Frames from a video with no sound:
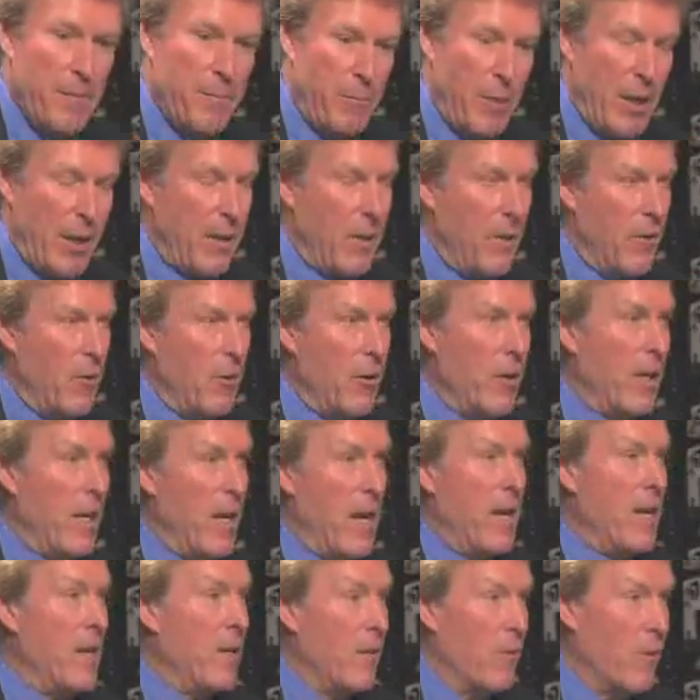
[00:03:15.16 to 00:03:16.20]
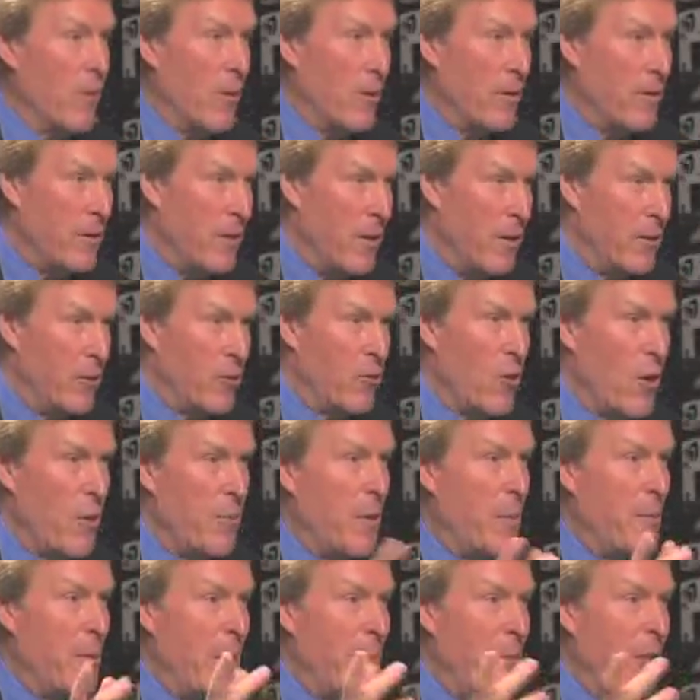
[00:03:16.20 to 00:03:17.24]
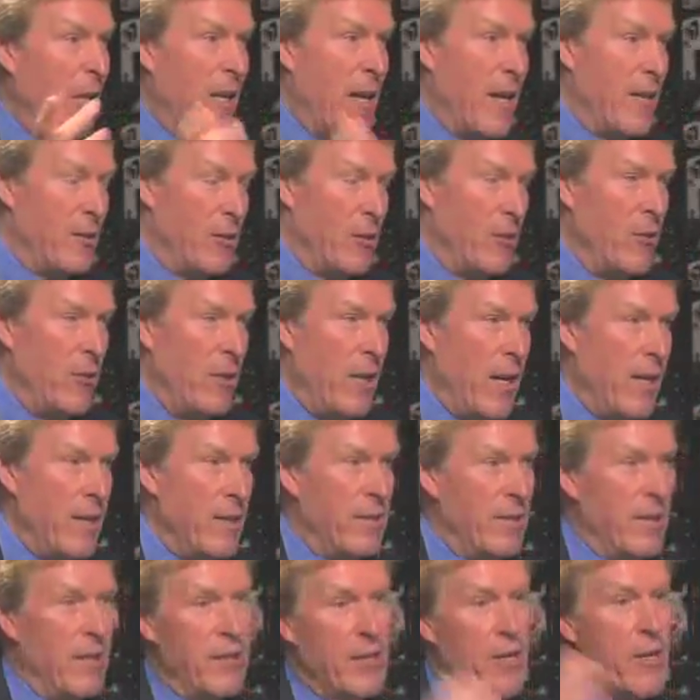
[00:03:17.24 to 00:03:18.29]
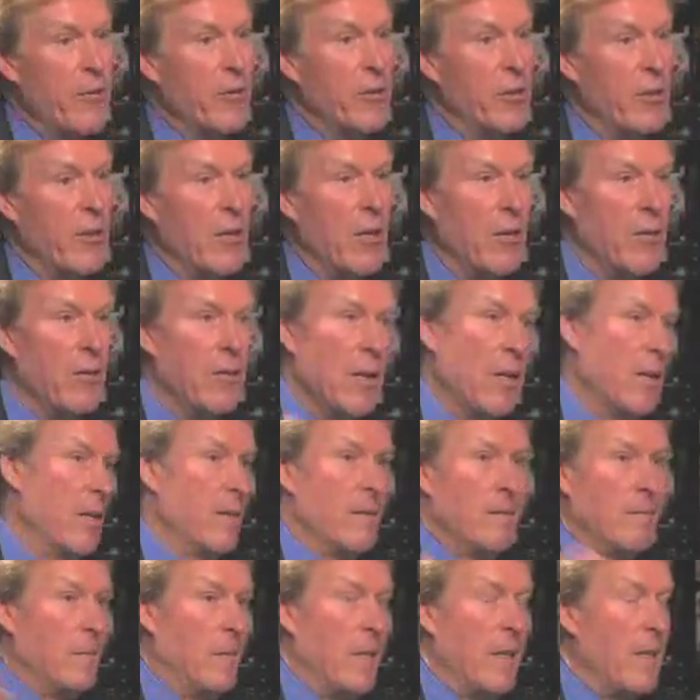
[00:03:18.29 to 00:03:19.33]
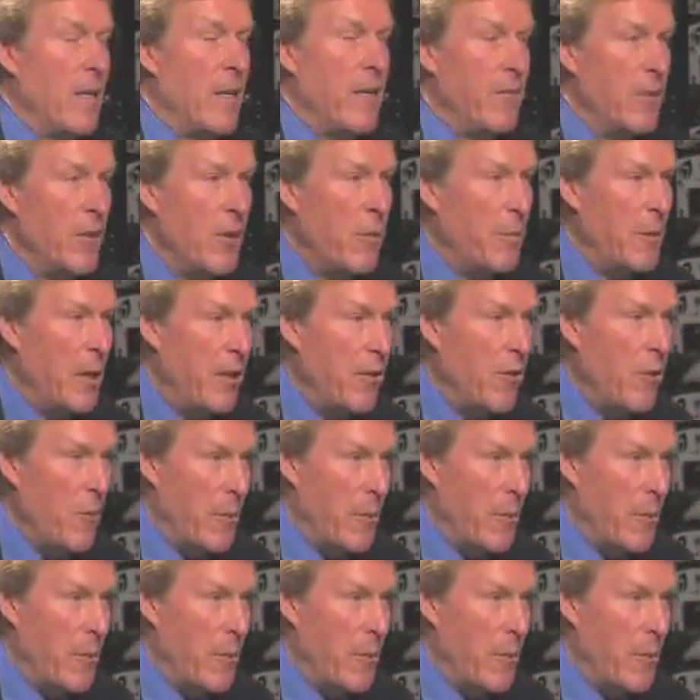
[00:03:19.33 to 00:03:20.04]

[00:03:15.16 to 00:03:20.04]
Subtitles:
pick a hurricane or a storm that maybe lasts 2 days that years ago nobody knew